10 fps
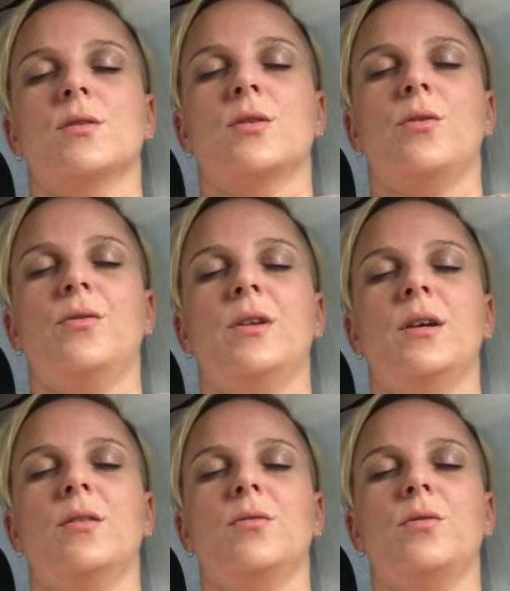
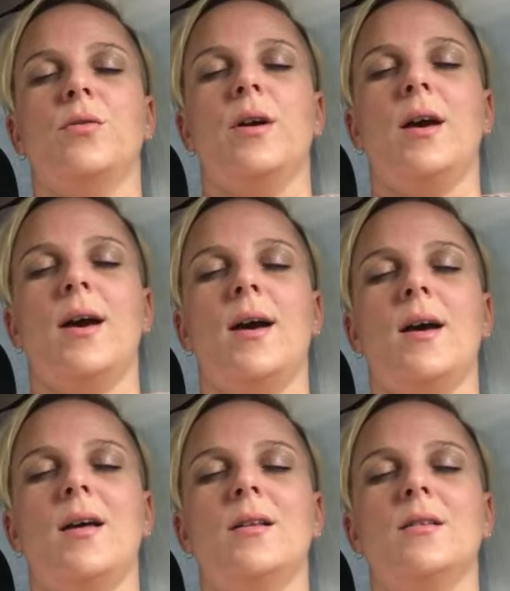Softening through your
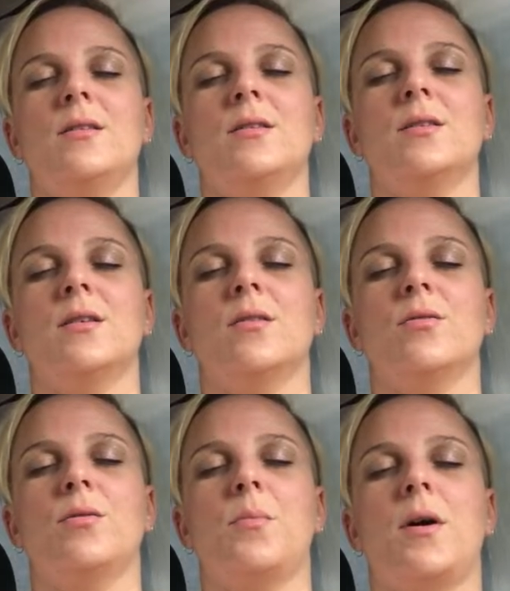hands,
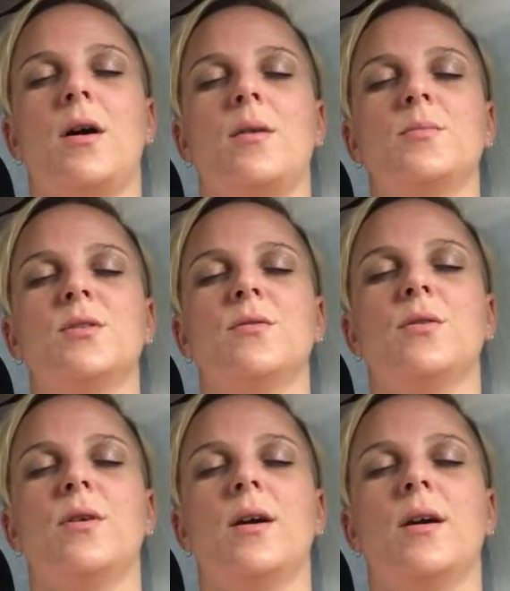through the palms of
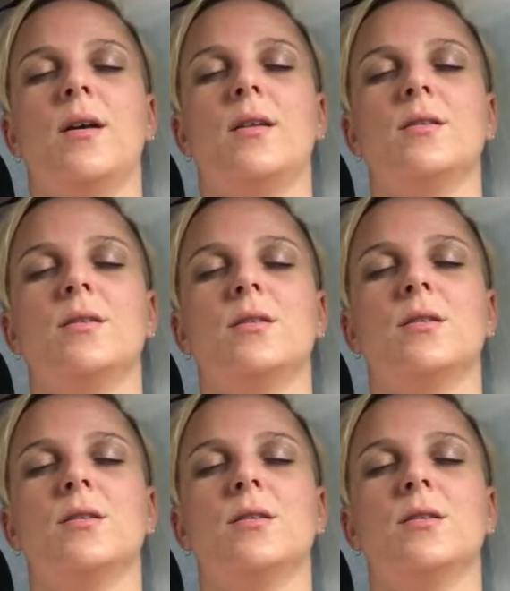your hands,